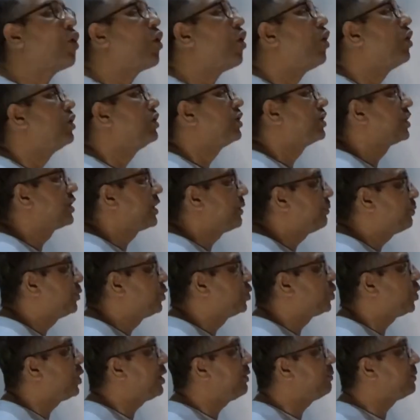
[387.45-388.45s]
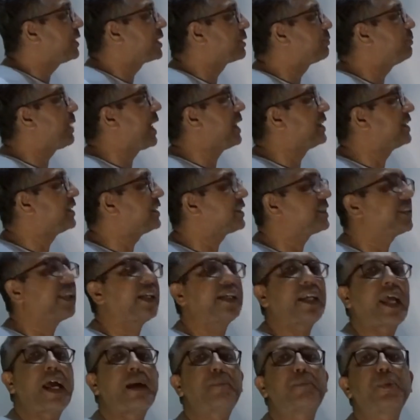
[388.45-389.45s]
conceptual mismatches
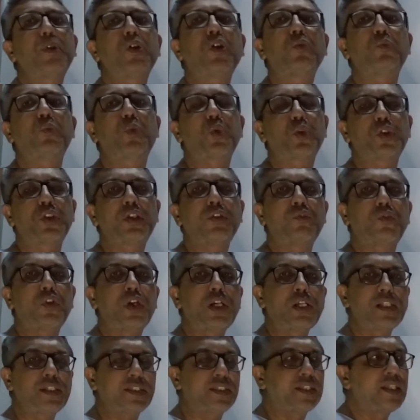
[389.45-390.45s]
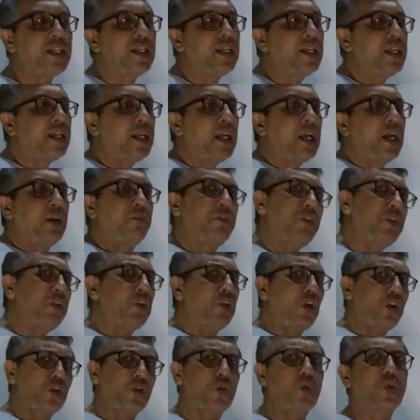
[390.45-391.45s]
that happen on both the worlds. We
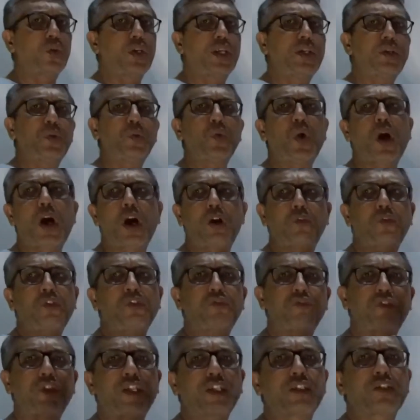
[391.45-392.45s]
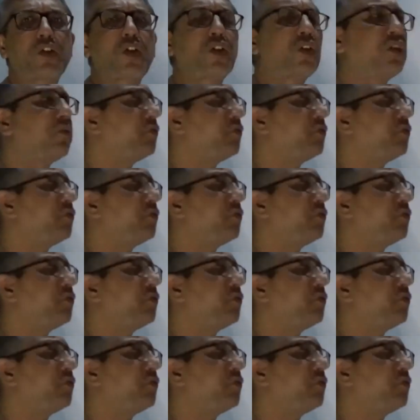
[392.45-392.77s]
will not look into how you fix